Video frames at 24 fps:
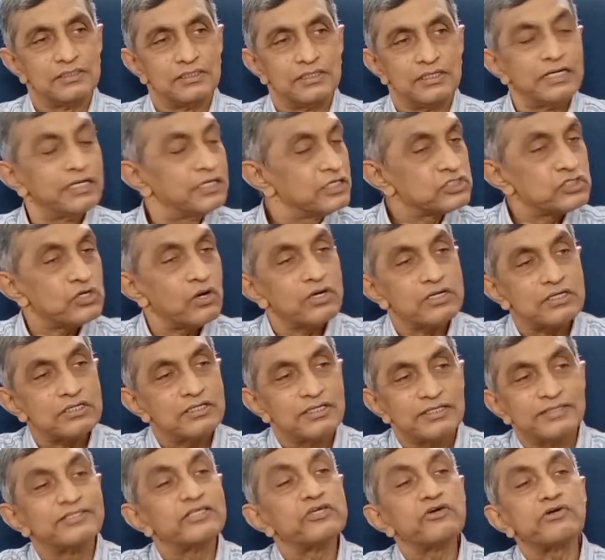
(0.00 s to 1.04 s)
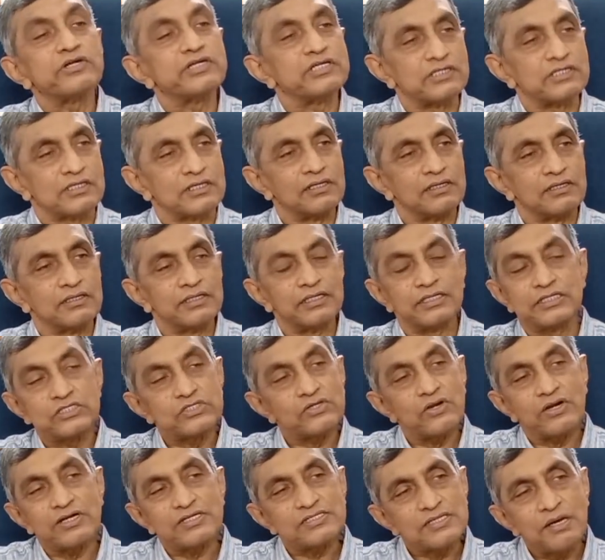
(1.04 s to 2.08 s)
It is not theoretical. It is
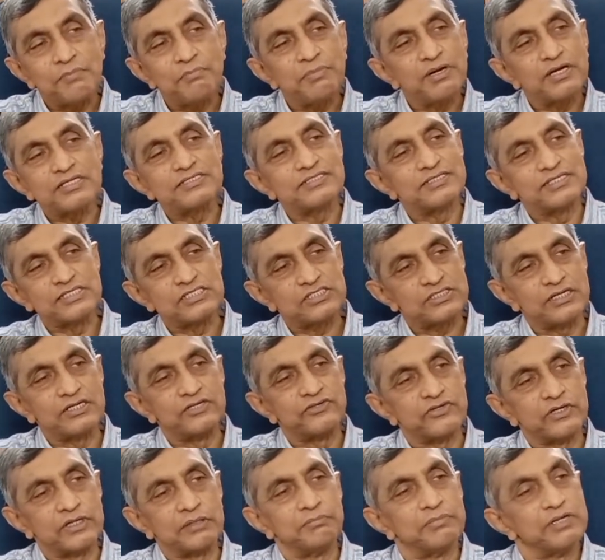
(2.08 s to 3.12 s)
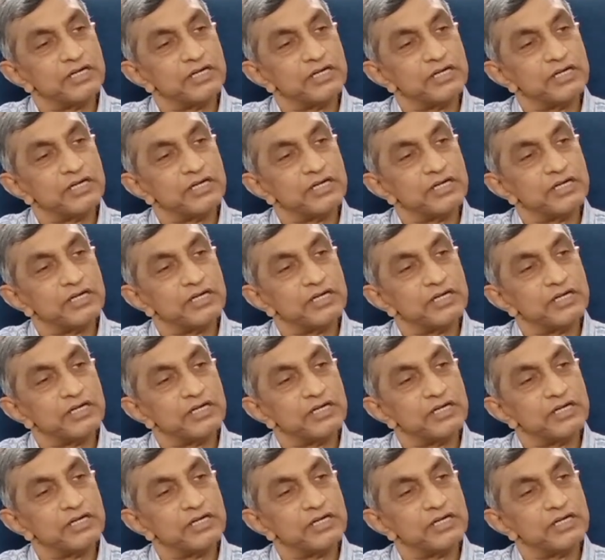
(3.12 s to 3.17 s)
not somebody's distant dream.